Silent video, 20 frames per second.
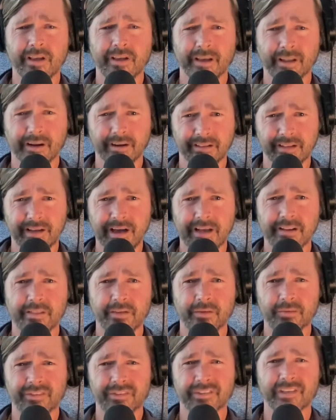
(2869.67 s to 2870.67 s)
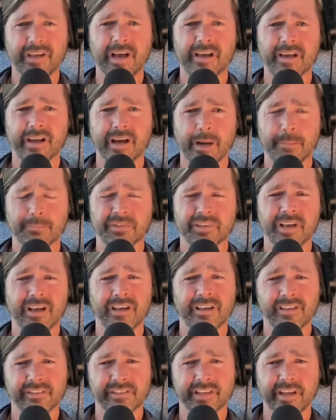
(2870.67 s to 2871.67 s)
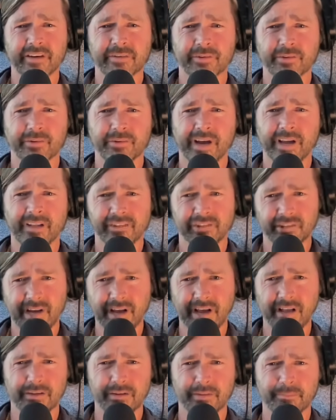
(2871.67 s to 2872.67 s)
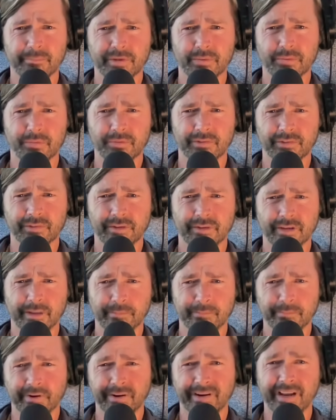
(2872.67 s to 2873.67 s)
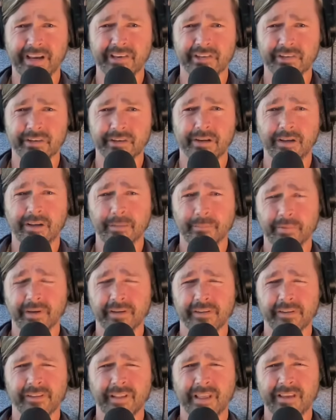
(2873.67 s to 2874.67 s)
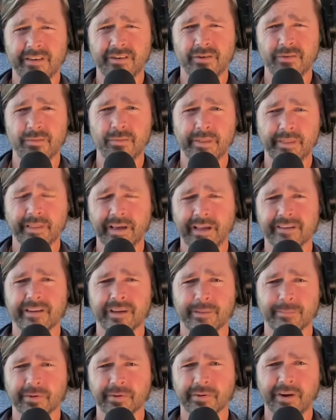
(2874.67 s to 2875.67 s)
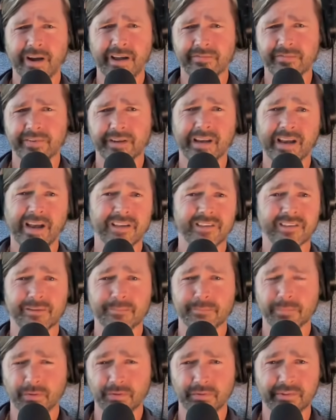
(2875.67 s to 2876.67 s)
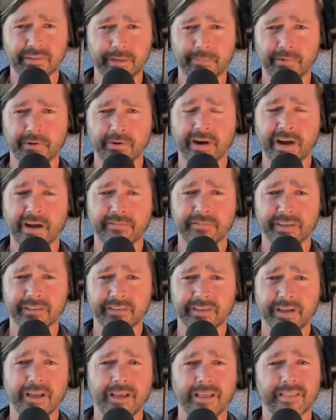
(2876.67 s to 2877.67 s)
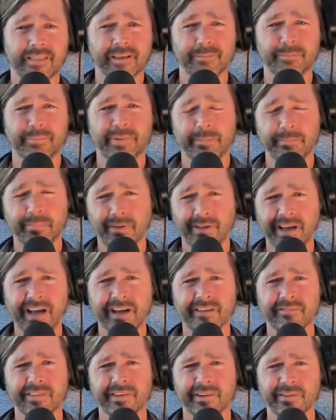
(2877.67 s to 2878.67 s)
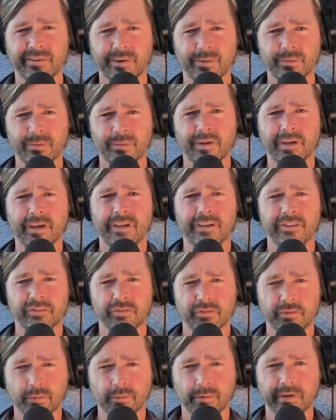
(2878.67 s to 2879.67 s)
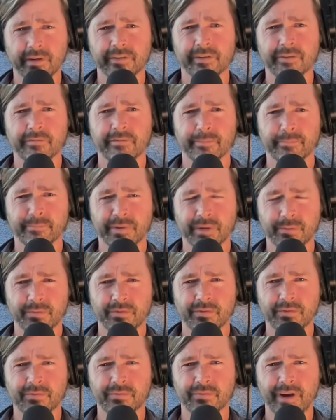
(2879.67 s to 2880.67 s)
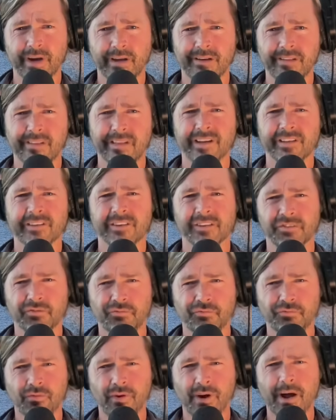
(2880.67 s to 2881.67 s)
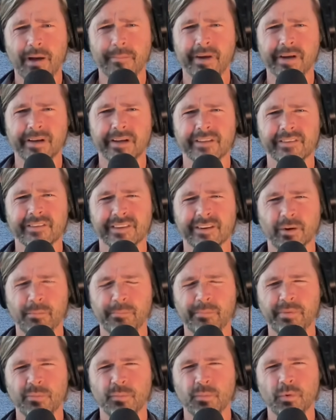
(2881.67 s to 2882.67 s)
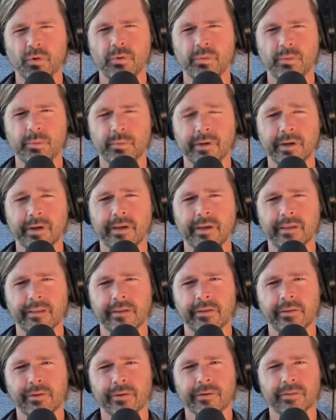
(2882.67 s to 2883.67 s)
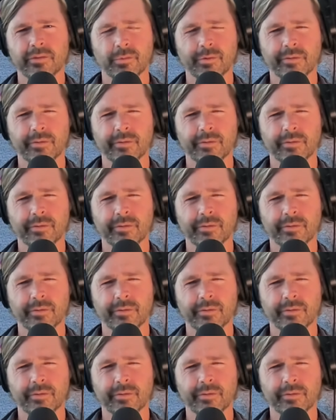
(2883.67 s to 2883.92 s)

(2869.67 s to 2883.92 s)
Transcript: And a lot of those psyops centered around child abuse and predation, because they knew in that demographic, as in most demographics, that people have their own stories of abuse, right? That it's a trauma. It's an open wound that you can sort